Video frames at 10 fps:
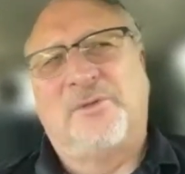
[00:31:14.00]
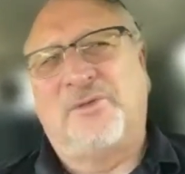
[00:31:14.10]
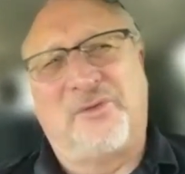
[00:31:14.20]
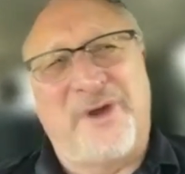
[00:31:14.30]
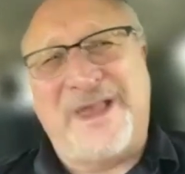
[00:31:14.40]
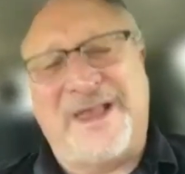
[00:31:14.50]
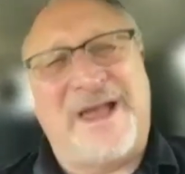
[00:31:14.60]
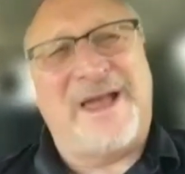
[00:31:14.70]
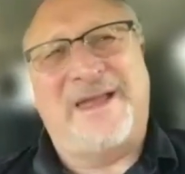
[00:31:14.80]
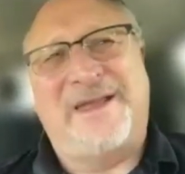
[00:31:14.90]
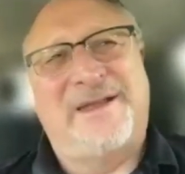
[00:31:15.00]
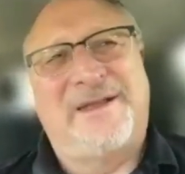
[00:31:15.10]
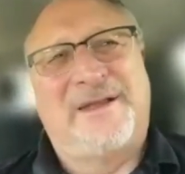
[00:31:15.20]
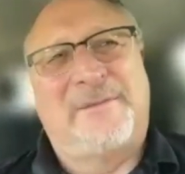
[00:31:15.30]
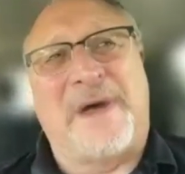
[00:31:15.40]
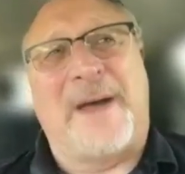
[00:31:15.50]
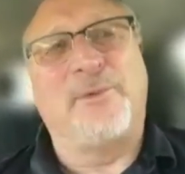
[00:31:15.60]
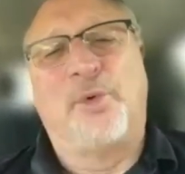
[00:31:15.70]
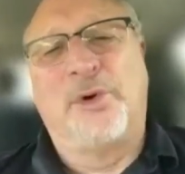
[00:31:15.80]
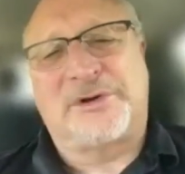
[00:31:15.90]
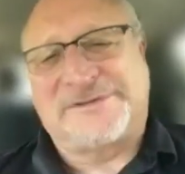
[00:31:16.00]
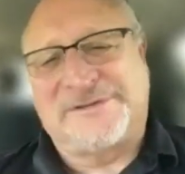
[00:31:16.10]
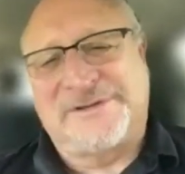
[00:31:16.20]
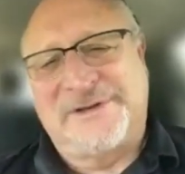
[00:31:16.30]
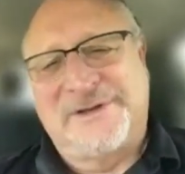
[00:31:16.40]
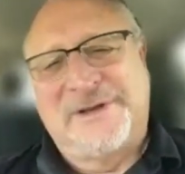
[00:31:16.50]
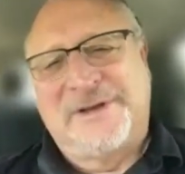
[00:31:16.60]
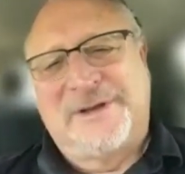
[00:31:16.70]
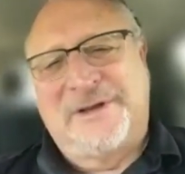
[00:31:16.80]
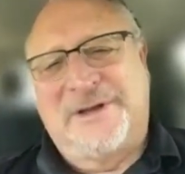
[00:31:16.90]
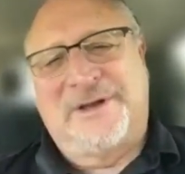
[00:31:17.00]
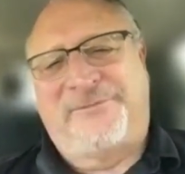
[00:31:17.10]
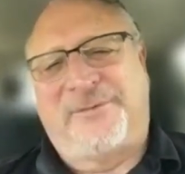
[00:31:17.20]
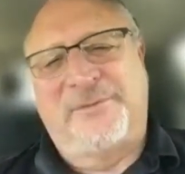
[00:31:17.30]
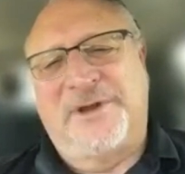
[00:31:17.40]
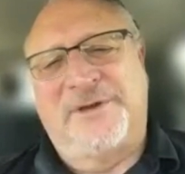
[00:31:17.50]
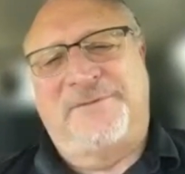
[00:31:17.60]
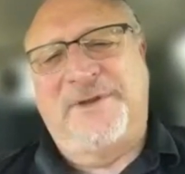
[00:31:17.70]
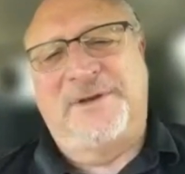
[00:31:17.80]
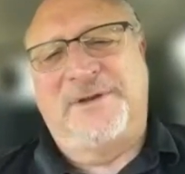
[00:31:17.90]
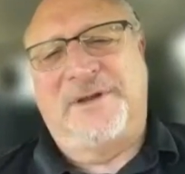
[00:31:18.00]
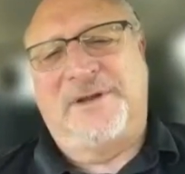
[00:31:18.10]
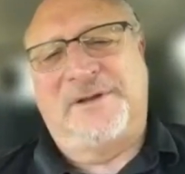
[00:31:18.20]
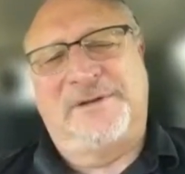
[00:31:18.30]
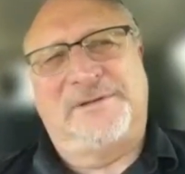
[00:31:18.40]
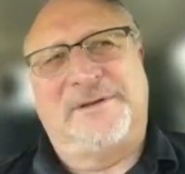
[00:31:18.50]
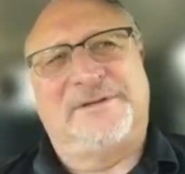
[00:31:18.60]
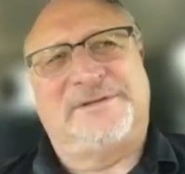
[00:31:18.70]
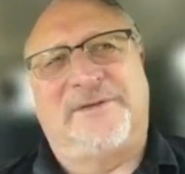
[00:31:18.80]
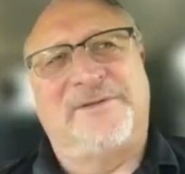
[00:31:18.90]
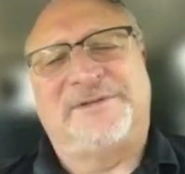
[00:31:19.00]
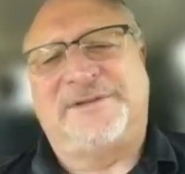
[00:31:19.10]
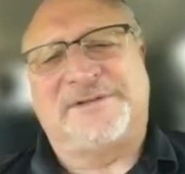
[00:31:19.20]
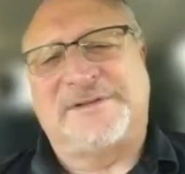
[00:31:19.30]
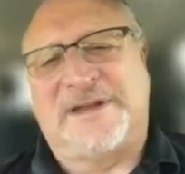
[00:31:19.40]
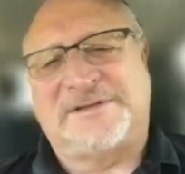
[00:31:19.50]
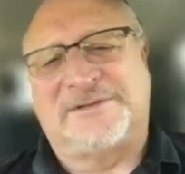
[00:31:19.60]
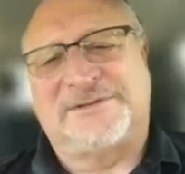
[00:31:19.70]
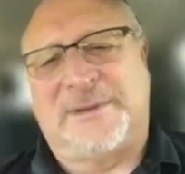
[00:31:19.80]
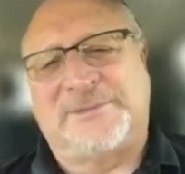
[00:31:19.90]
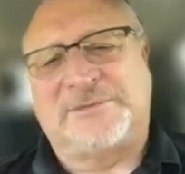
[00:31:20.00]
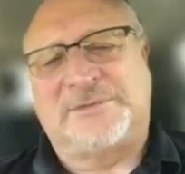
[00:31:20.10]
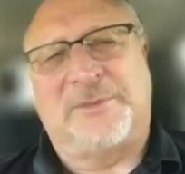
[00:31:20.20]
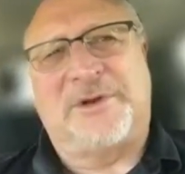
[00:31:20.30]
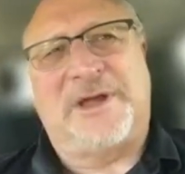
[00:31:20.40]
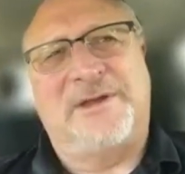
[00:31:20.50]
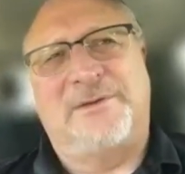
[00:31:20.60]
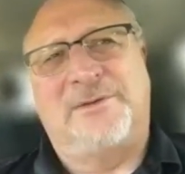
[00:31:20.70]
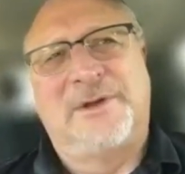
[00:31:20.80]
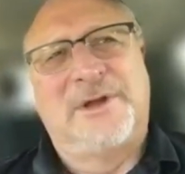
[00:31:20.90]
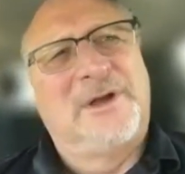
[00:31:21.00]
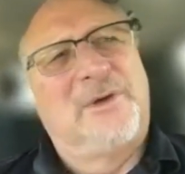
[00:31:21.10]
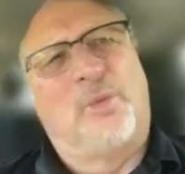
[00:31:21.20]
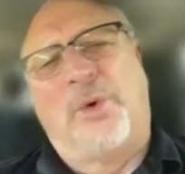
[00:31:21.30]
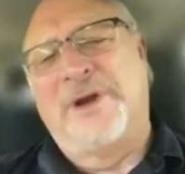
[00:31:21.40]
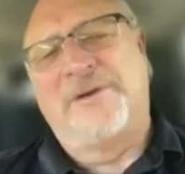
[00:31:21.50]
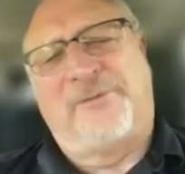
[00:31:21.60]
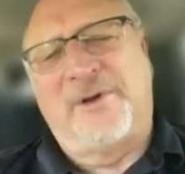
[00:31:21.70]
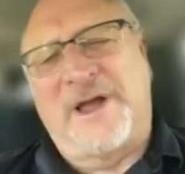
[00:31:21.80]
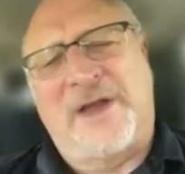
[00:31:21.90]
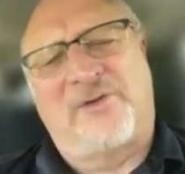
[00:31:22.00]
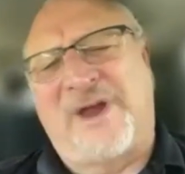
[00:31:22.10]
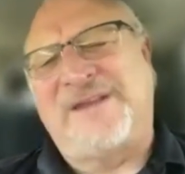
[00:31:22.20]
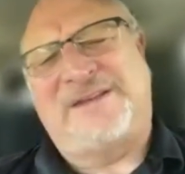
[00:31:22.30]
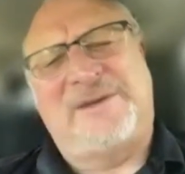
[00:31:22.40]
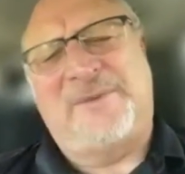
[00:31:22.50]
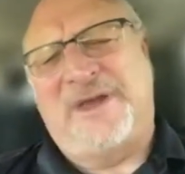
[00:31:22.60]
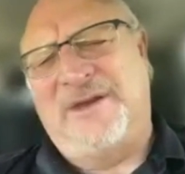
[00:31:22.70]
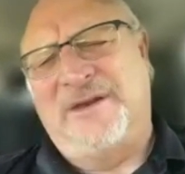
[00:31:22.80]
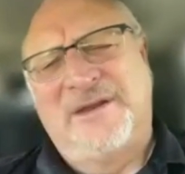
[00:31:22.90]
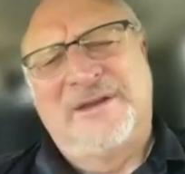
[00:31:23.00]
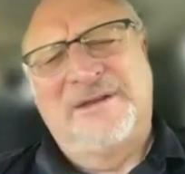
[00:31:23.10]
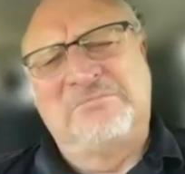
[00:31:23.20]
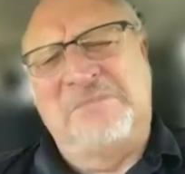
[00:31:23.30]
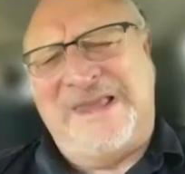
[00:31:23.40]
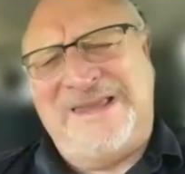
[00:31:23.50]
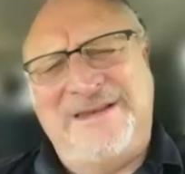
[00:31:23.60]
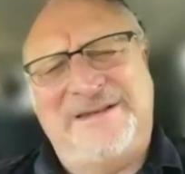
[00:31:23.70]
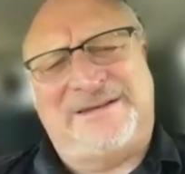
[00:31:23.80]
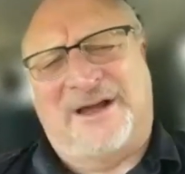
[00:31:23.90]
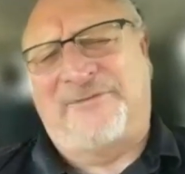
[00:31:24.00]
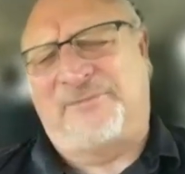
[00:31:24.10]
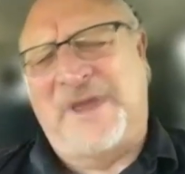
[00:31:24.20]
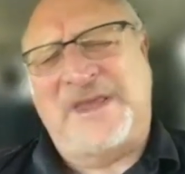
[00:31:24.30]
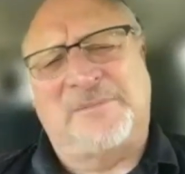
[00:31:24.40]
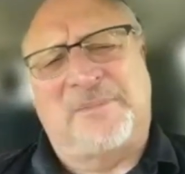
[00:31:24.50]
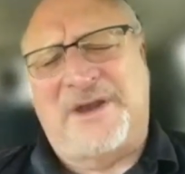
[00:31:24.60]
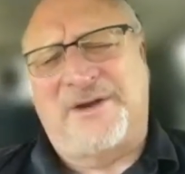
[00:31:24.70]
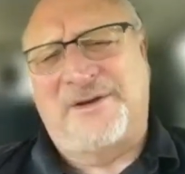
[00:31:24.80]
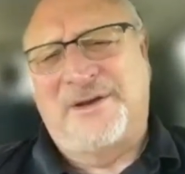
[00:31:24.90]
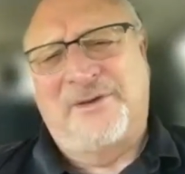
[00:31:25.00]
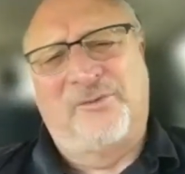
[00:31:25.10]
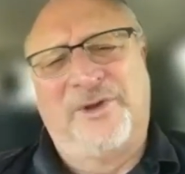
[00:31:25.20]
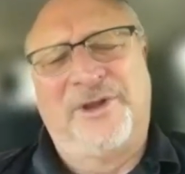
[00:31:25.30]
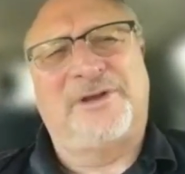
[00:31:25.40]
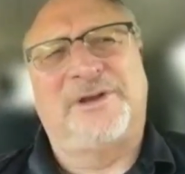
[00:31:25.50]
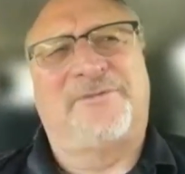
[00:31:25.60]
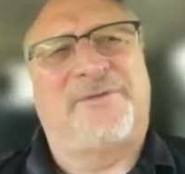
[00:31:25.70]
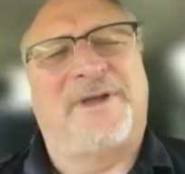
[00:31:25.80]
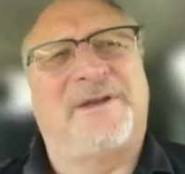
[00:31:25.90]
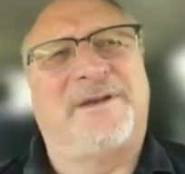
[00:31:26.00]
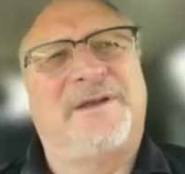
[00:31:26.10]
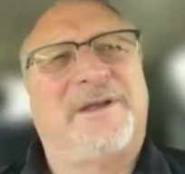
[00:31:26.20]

Great guy. Bobby Wilkerson uh, from the undefeated uh, the 76 national championship team at IU. Wonderful guy, great teammate mean, tough, make you better, really could defend.